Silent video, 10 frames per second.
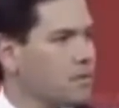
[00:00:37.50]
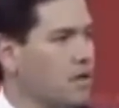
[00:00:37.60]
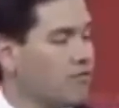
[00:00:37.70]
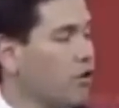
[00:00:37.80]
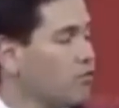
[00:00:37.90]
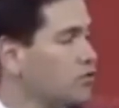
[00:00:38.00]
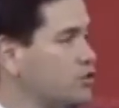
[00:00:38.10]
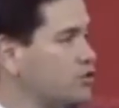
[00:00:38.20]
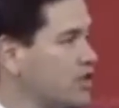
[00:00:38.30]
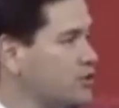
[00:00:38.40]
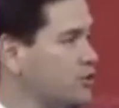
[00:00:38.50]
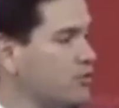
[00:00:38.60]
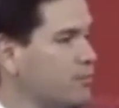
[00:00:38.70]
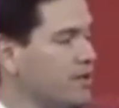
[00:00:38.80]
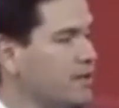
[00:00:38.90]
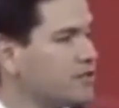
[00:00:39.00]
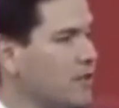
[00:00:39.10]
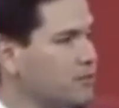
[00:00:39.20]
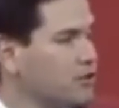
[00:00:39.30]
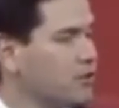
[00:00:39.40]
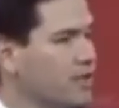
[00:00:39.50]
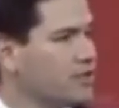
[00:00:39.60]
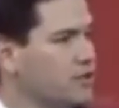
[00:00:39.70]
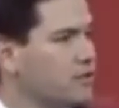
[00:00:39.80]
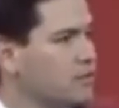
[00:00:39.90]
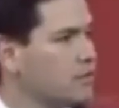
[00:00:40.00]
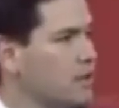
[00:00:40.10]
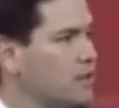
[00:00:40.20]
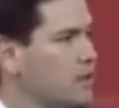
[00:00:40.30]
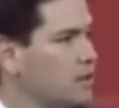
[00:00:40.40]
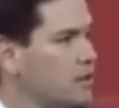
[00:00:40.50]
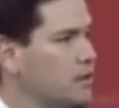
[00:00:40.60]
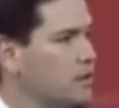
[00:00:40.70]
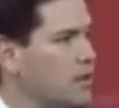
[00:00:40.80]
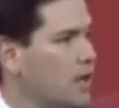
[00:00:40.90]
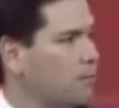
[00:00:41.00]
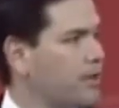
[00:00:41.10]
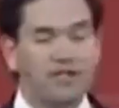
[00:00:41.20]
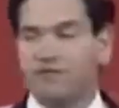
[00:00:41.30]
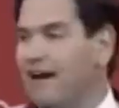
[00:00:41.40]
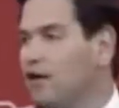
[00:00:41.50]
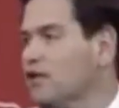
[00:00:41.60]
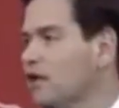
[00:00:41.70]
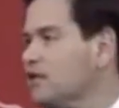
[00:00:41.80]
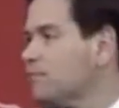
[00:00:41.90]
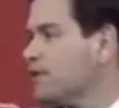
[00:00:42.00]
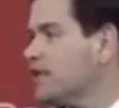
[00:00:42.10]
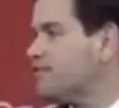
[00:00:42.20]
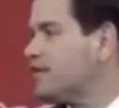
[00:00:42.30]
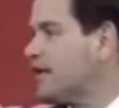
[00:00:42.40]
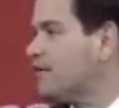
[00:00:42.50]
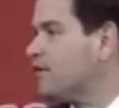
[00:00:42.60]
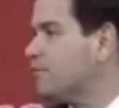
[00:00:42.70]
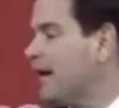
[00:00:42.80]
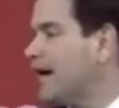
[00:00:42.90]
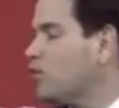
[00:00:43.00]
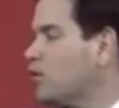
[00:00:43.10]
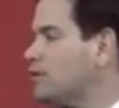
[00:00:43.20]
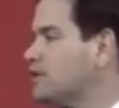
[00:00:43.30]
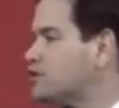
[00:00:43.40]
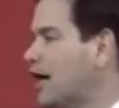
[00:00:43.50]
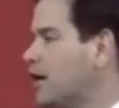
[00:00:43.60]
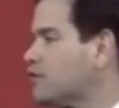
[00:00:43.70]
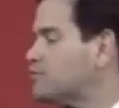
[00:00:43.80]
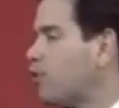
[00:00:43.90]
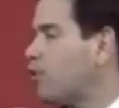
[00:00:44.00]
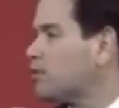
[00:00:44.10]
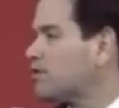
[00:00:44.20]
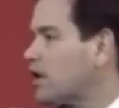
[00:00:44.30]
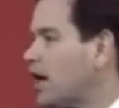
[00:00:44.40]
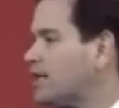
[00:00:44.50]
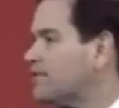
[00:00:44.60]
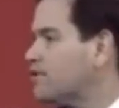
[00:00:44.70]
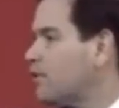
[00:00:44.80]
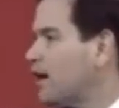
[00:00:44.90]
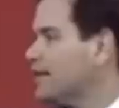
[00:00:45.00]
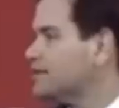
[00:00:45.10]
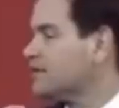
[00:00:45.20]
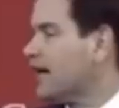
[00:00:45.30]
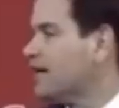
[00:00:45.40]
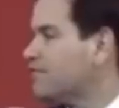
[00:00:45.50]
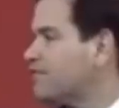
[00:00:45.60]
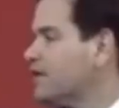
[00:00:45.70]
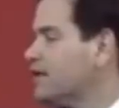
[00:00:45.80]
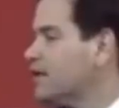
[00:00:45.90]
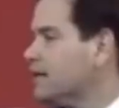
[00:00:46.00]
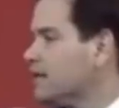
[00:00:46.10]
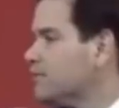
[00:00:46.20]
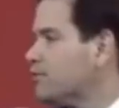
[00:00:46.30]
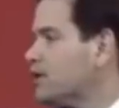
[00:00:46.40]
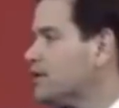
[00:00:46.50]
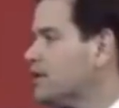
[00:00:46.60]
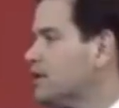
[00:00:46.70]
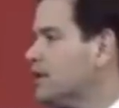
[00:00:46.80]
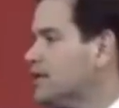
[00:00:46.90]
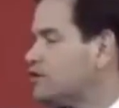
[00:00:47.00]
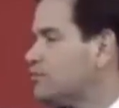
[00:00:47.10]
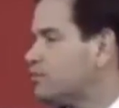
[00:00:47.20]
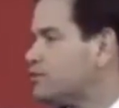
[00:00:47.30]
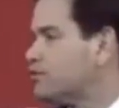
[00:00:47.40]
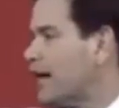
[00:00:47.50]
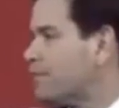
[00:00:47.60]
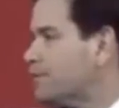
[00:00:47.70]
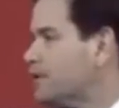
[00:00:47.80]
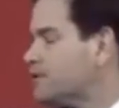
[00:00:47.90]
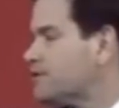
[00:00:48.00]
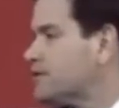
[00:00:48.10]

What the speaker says: Now, for over 2 centuries, we've been an exceptional nation. A place founded on the belief that every man, woman, and child is born with a God-given right to life and liberty and to pursue happiness.